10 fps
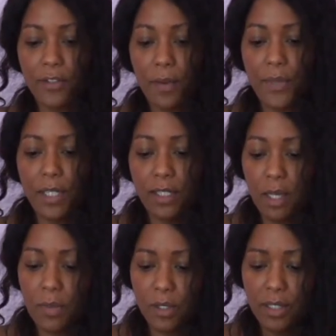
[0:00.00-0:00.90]
something
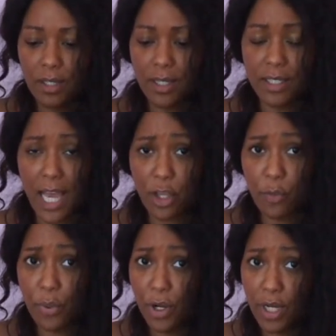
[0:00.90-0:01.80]
similar to this that you
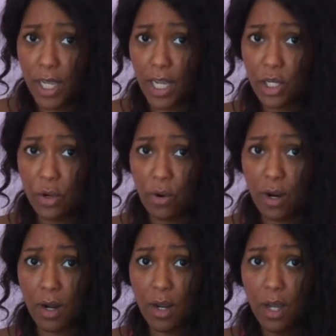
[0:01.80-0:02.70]
put in
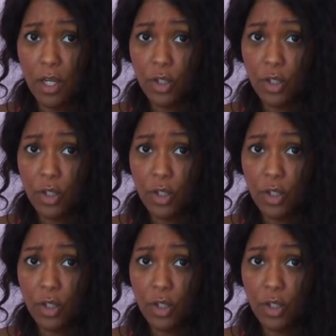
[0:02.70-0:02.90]
your